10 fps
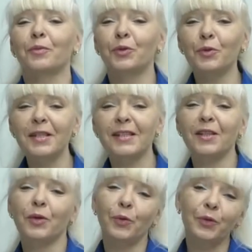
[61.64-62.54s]
am happy
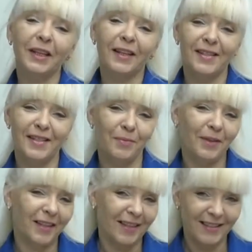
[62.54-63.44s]
to welcome you
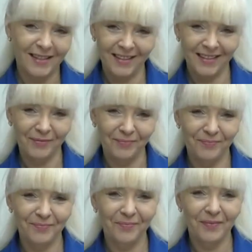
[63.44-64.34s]
to a
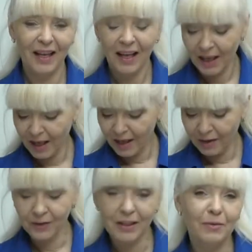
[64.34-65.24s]
new course from
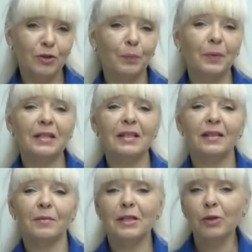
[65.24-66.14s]
Corset Academy.
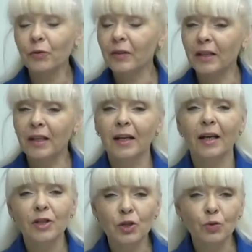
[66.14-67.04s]
In
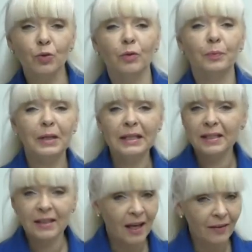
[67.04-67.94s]
this foreword,
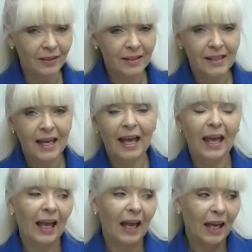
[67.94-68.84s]
I would like to
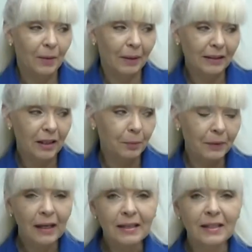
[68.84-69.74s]
present a dress
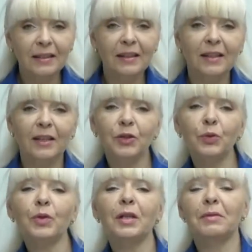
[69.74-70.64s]
model
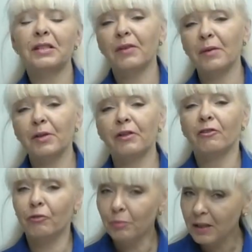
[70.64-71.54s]
which we will be
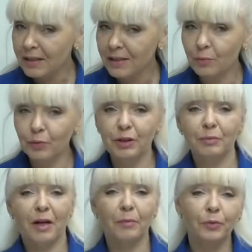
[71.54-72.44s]
working on
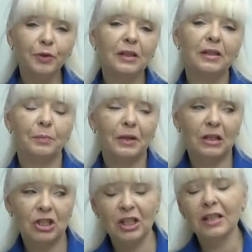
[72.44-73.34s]
together during
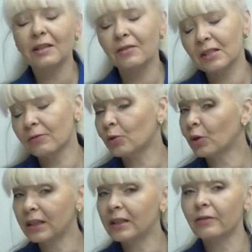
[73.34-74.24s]
the whole
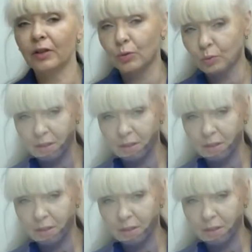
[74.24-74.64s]
course.